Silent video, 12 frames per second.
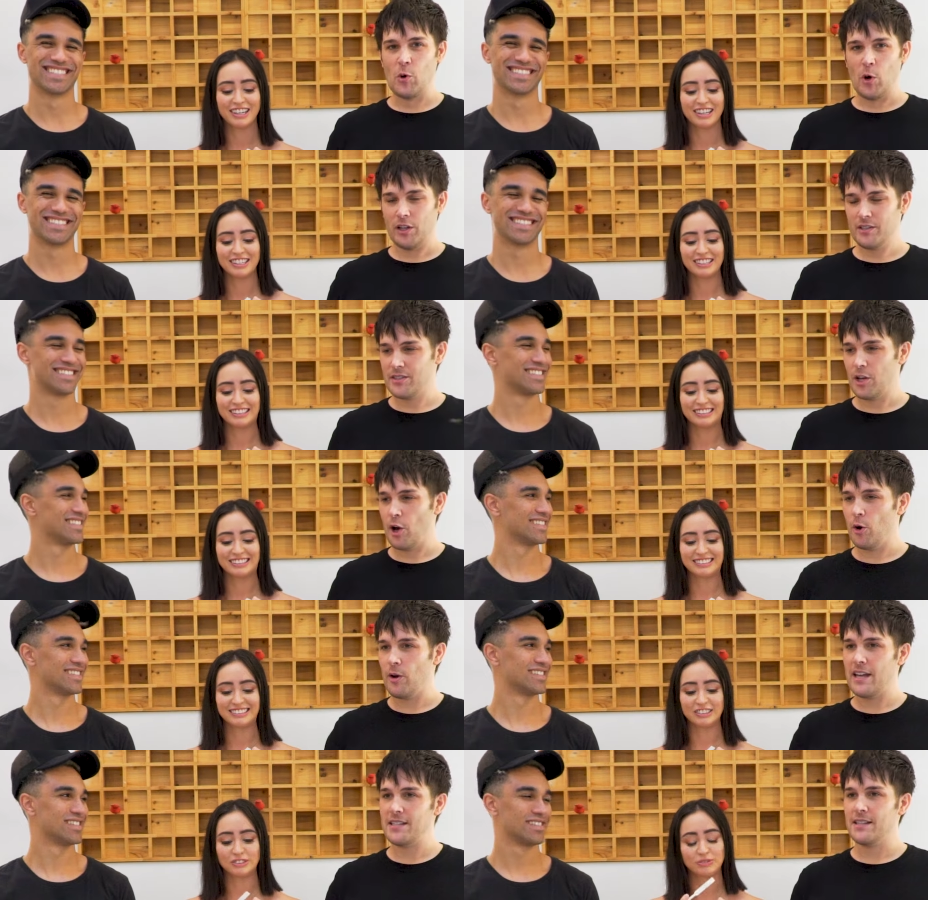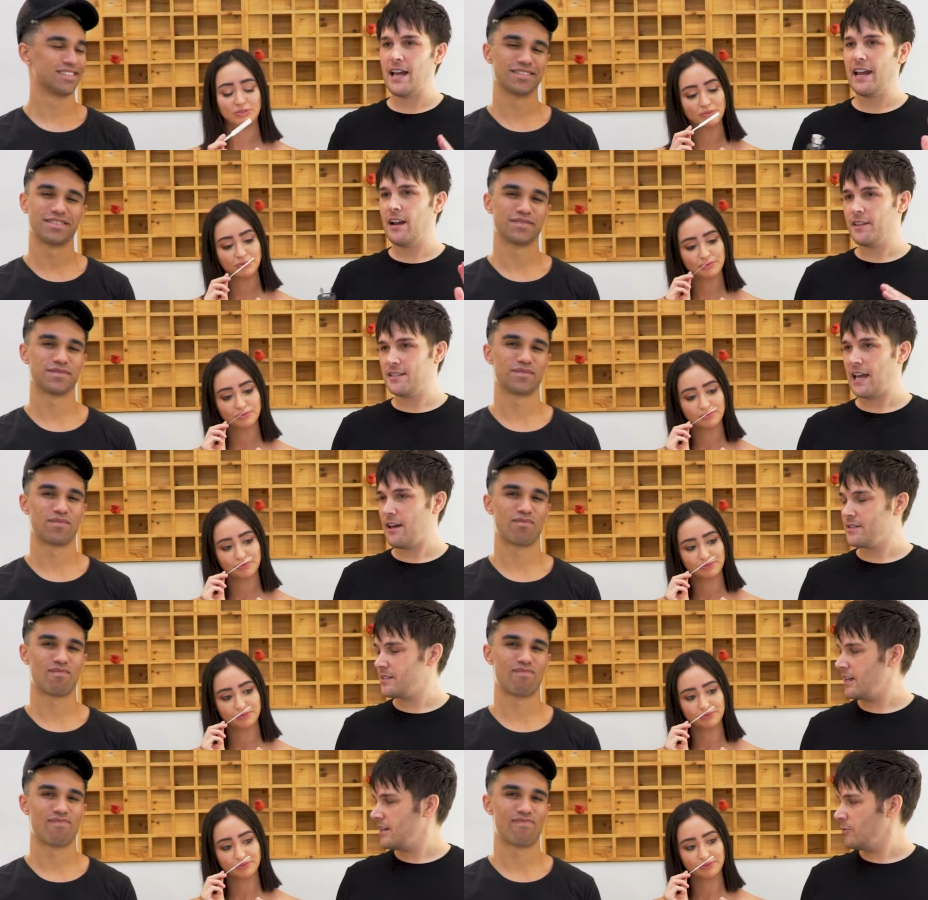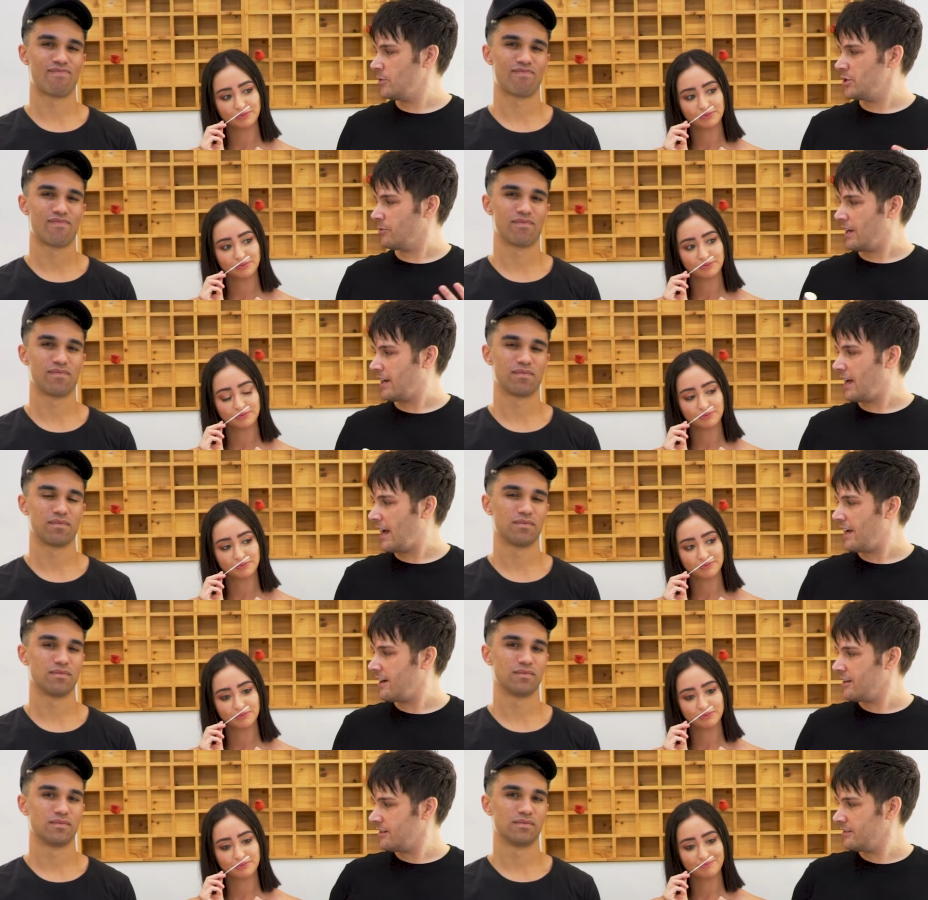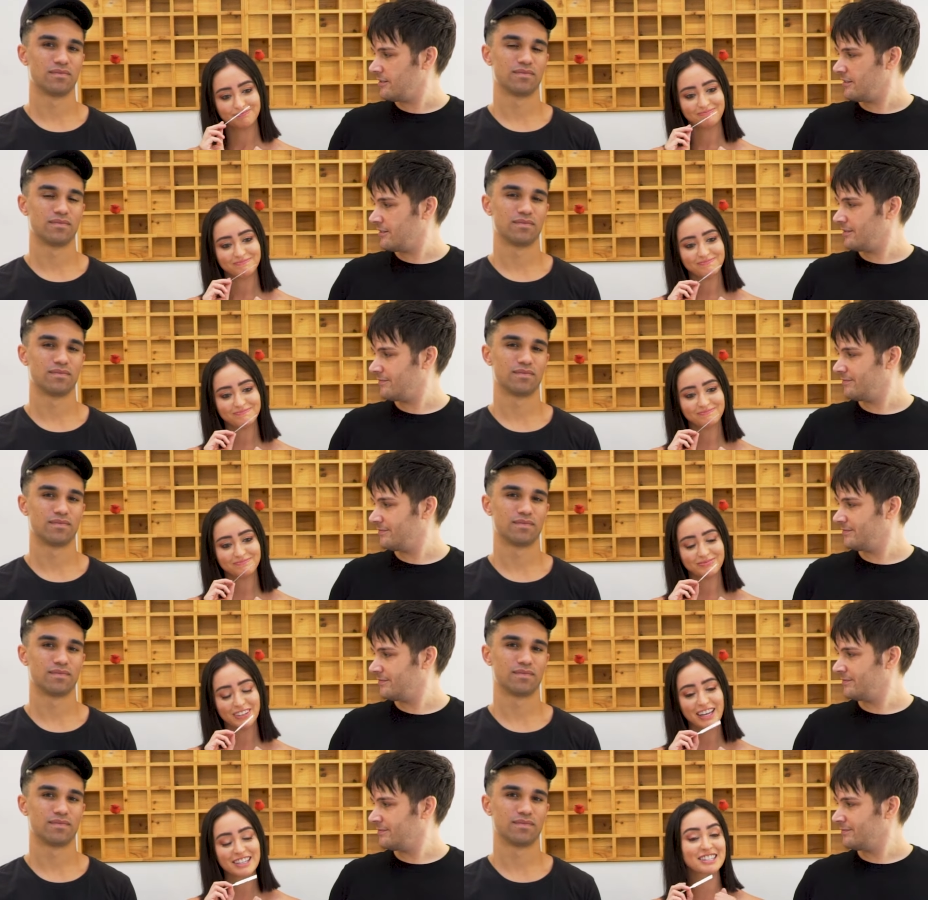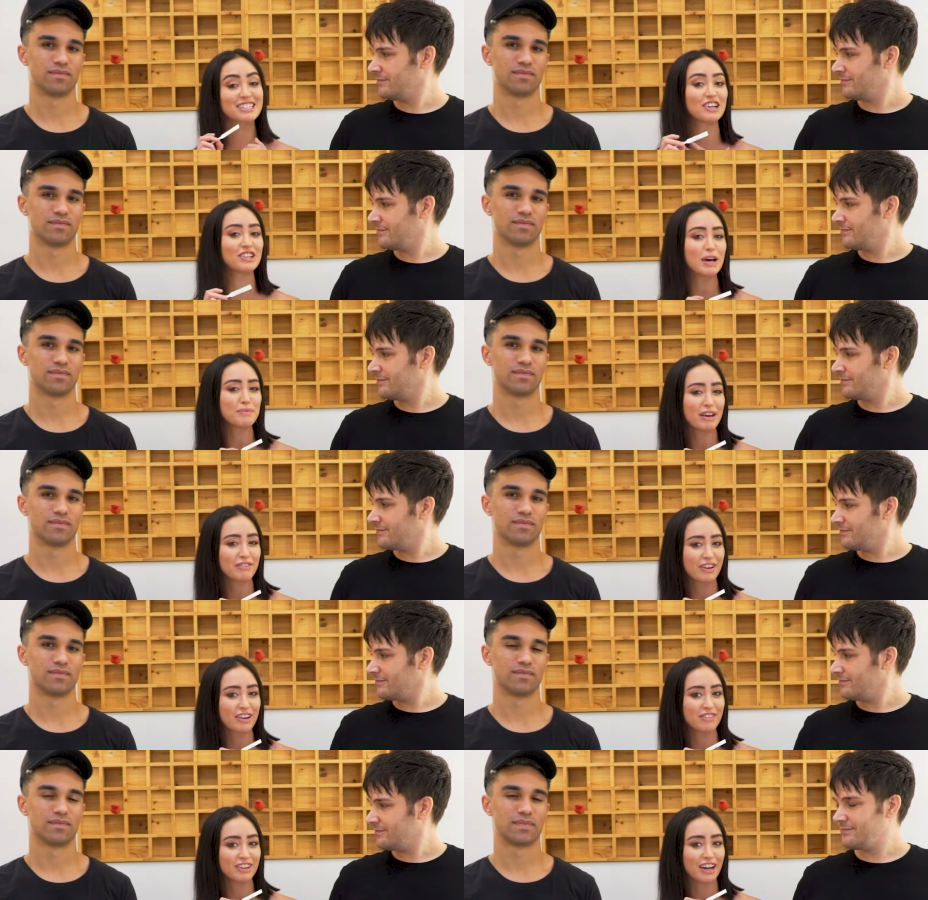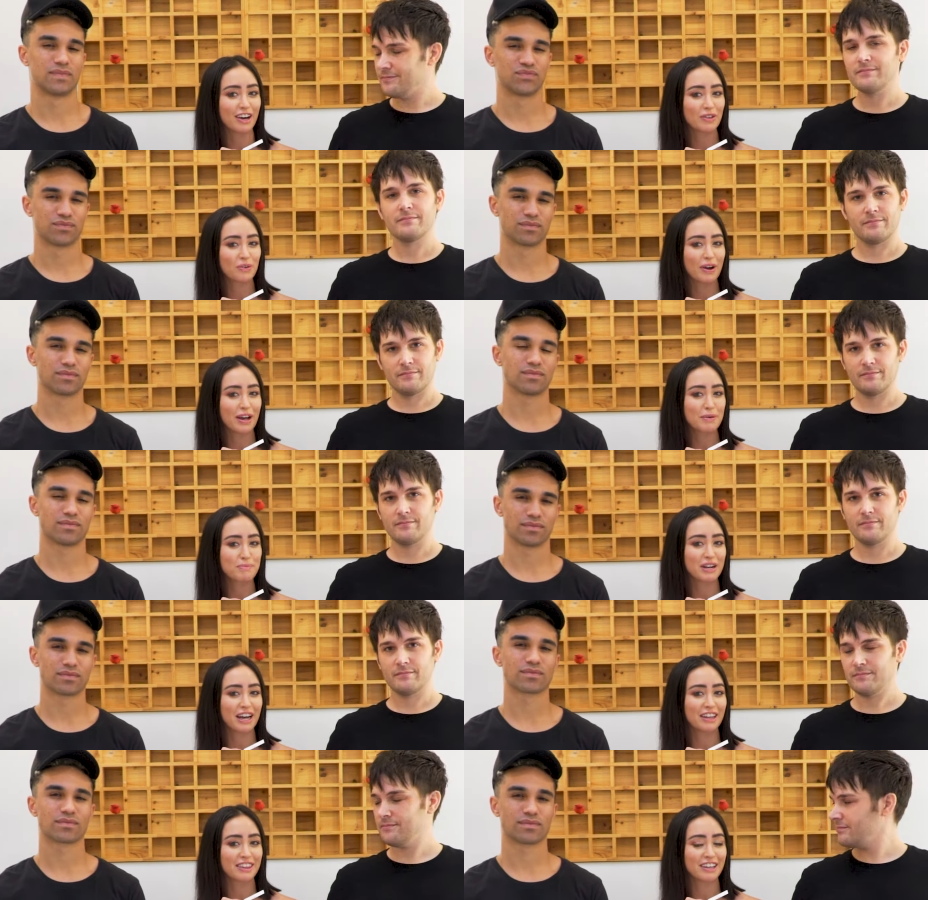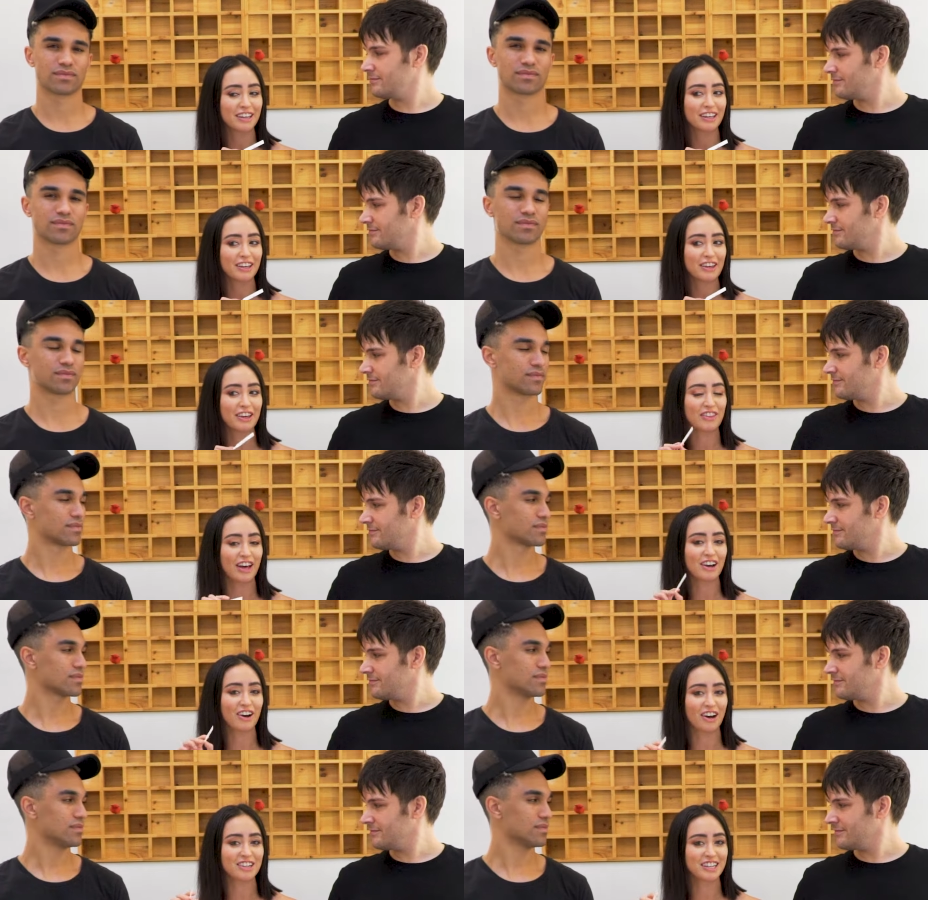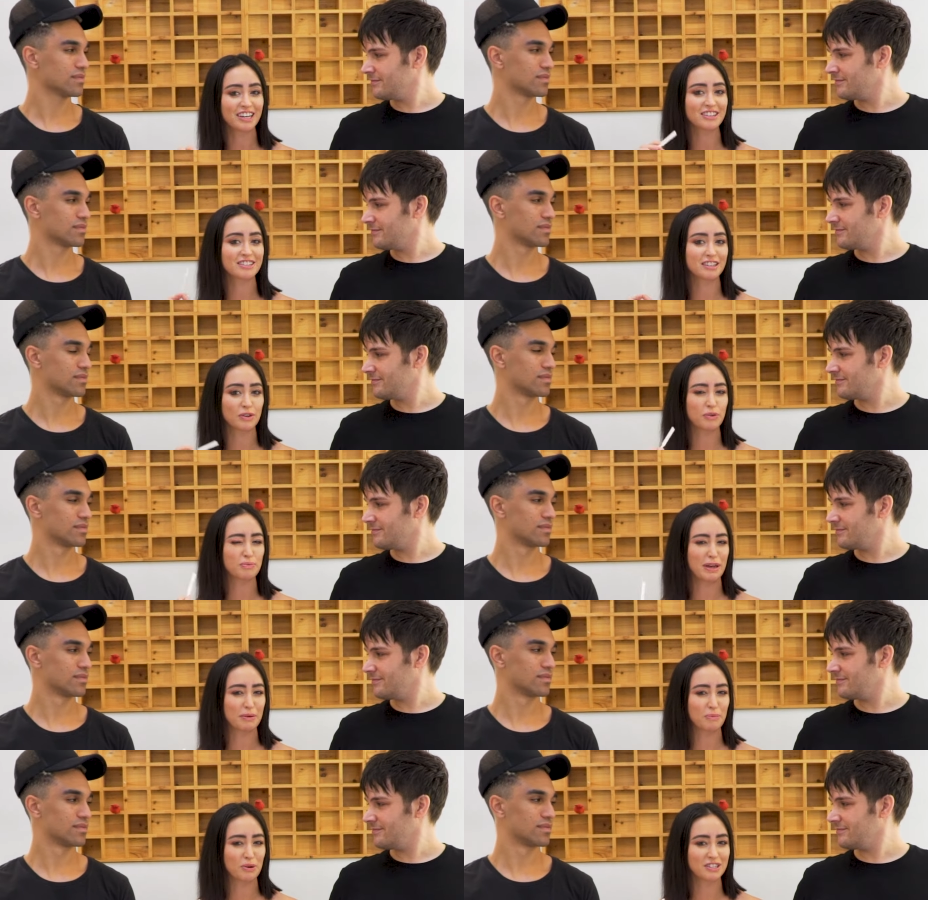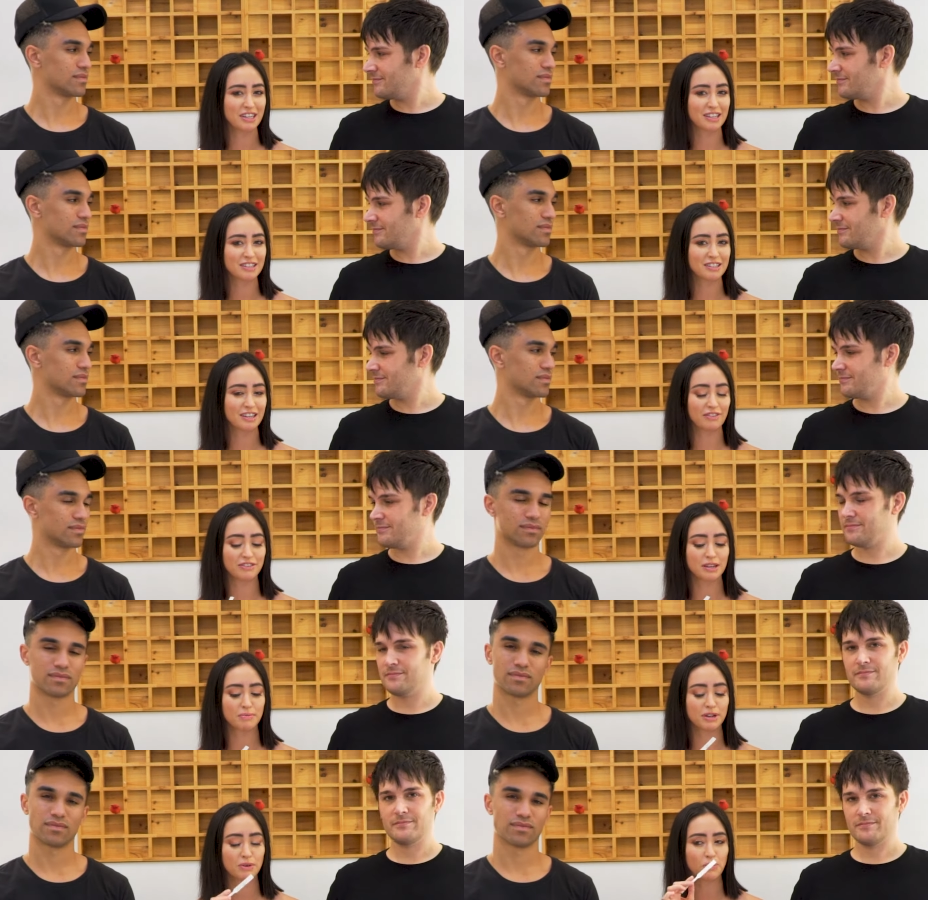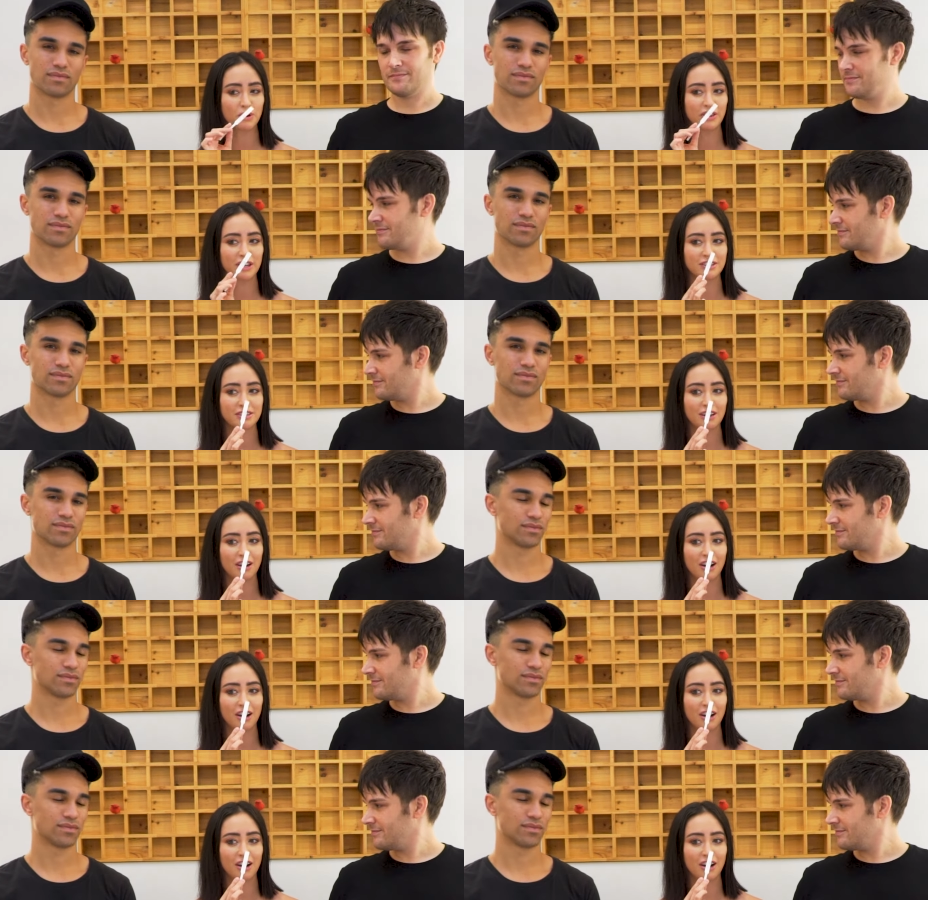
Speaker 1: cool. So as a night on the town scent, would you rate it higher?
Speaker 2: It's still not my favorite either way, but I think in that context, it would make more sense. If somebody wore this